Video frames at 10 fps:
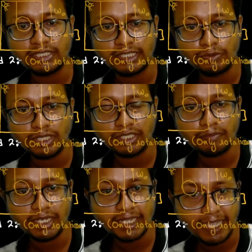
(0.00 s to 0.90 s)
is due to
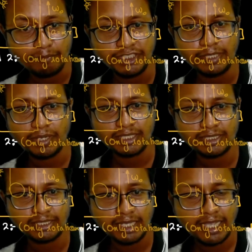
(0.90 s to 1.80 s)
nothing but mg
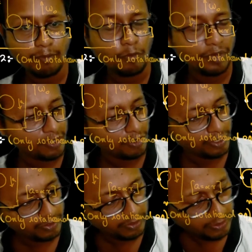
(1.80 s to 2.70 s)
plus m omega
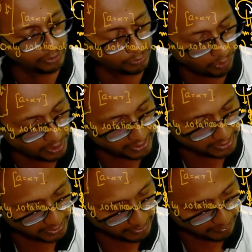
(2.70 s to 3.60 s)
naught. So torque
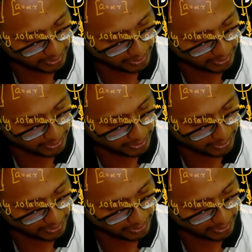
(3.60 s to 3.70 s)
is nothing